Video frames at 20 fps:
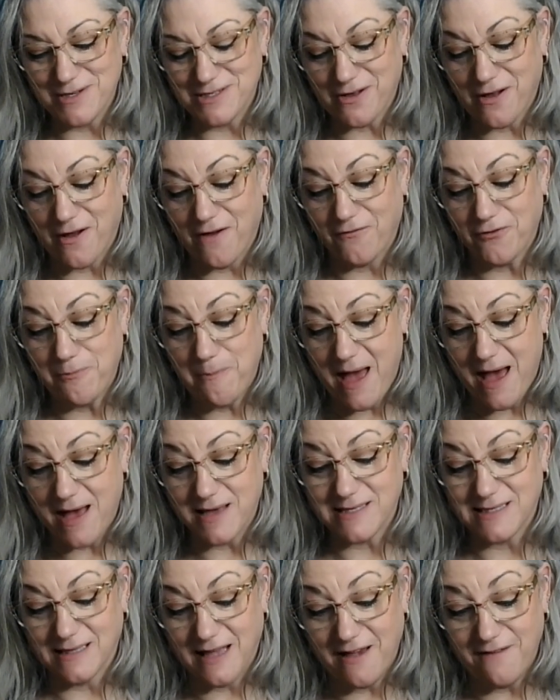resolve
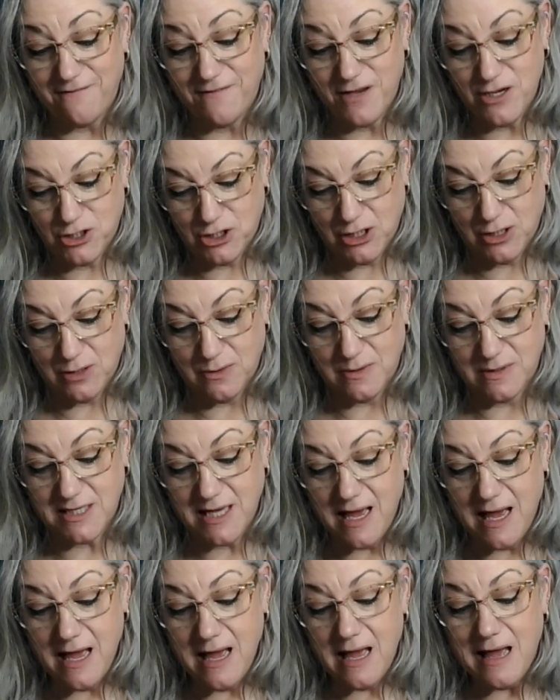past life issues.